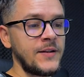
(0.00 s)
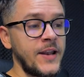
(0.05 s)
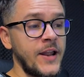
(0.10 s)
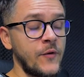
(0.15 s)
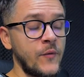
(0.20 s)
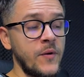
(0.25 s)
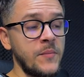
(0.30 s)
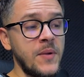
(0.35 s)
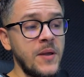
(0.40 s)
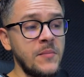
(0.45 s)

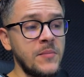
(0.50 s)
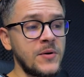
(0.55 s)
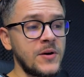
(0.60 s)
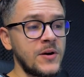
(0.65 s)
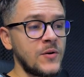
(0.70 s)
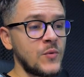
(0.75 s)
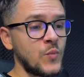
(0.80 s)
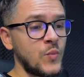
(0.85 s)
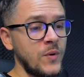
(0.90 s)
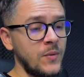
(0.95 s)
Now
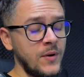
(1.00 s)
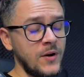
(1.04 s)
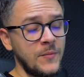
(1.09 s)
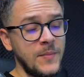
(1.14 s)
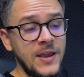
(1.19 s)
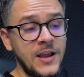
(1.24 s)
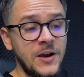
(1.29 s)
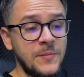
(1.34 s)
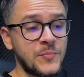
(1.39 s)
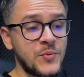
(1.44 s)
remember, we wanna
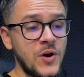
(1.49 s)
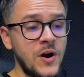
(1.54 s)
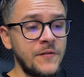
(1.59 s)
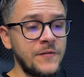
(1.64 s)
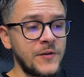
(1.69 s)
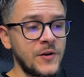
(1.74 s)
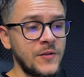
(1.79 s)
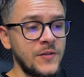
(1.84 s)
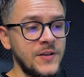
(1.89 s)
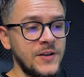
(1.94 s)
make a
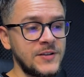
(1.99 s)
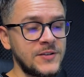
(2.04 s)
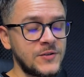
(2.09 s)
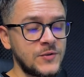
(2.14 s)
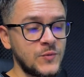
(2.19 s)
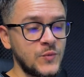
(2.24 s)
profit on this.